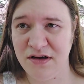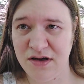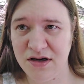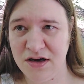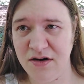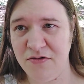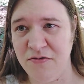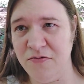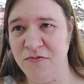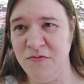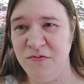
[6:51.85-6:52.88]
you know,
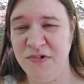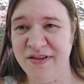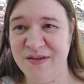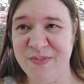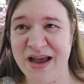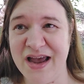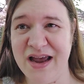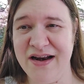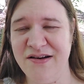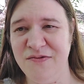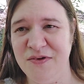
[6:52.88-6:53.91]
what's
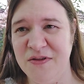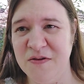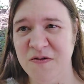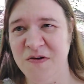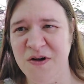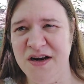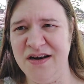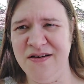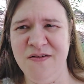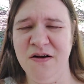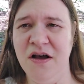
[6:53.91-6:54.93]
bad and what's good
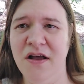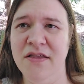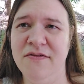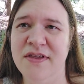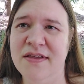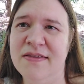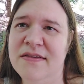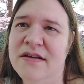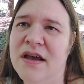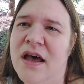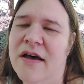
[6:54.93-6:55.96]
and all of this
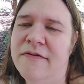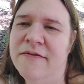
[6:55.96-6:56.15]
stuff.